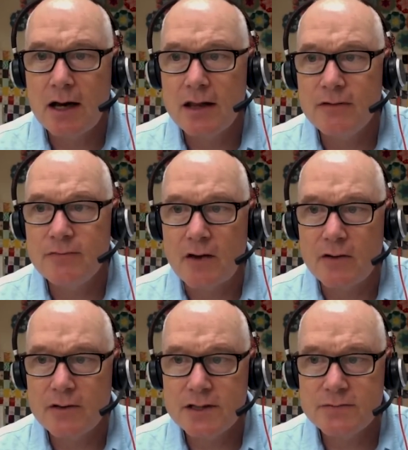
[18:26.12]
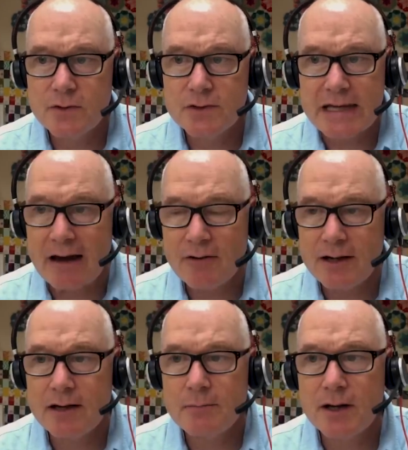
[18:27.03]
Uh, they followed these folks
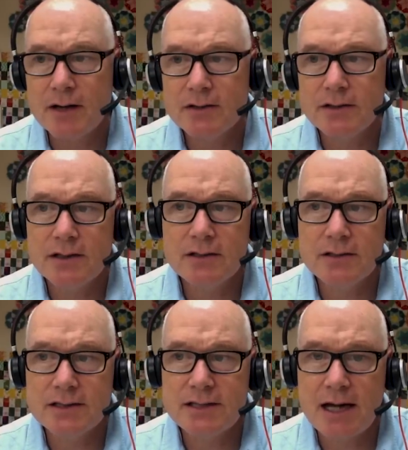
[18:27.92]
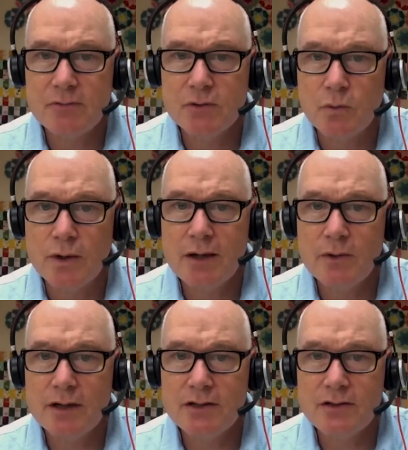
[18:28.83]
out, and upon clinical exam
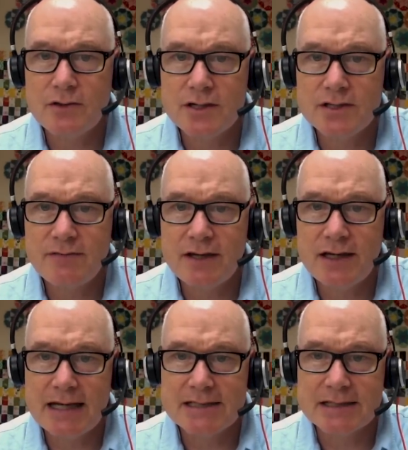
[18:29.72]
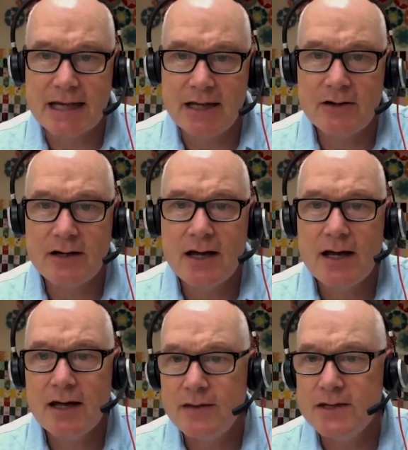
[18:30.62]
21 to 37 days later,
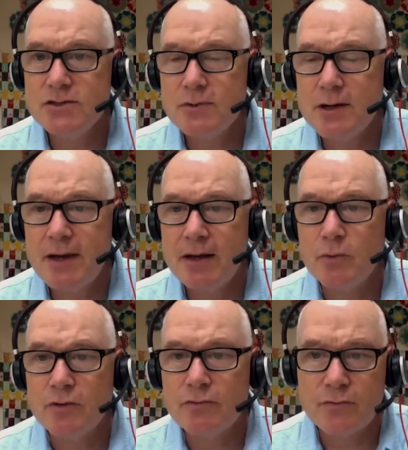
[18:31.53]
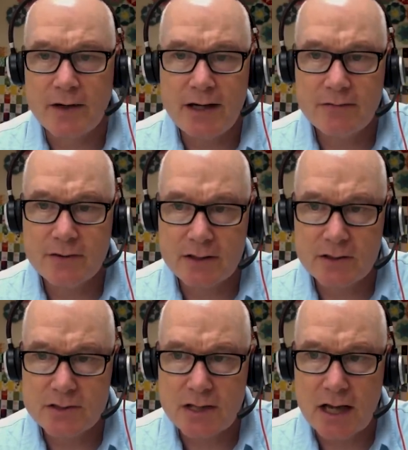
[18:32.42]
these three men were free of
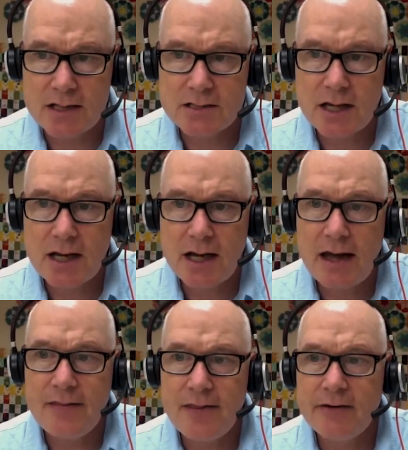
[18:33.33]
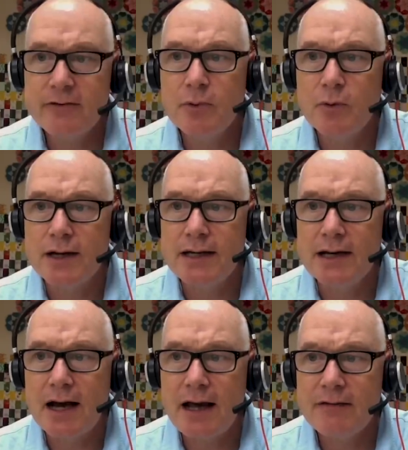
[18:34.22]
clinical signs and they reported
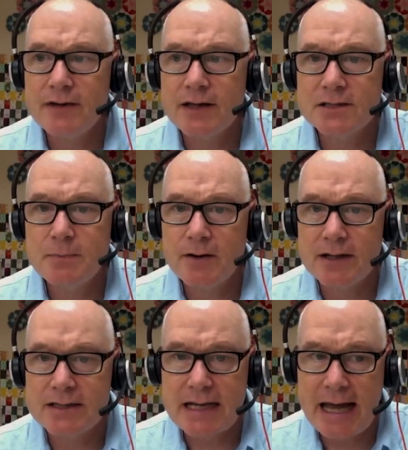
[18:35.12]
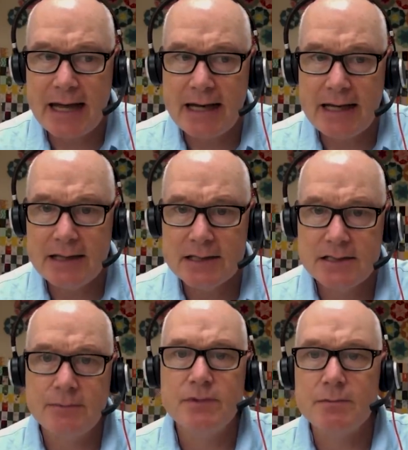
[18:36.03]
not having experienced any
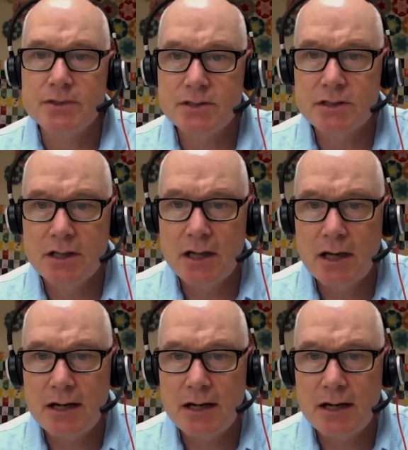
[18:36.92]
symptoms.